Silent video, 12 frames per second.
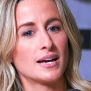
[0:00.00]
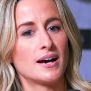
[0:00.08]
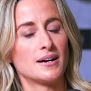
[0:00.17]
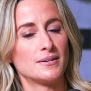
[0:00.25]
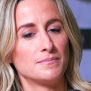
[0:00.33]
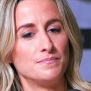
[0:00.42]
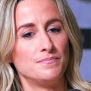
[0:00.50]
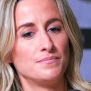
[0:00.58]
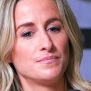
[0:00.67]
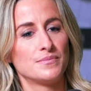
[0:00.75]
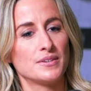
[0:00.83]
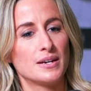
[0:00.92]
um,
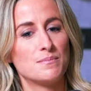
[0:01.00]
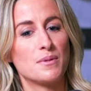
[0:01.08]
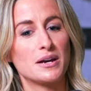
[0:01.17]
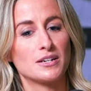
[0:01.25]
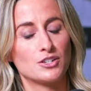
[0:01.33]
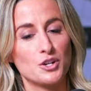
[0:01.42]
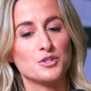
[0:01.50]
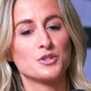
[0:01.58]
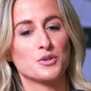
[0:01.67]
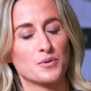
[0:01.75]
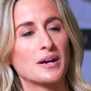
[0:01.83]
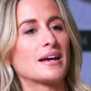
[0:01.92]
in my chosen
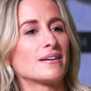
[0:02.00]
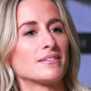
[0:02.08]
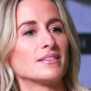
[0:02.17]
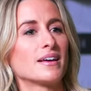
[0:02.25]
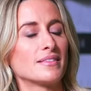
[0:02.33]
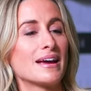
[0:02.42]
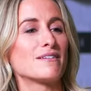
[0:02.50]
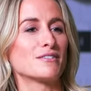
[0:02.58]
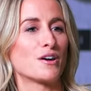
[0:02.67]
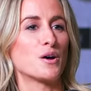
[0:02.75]
career and, and, the area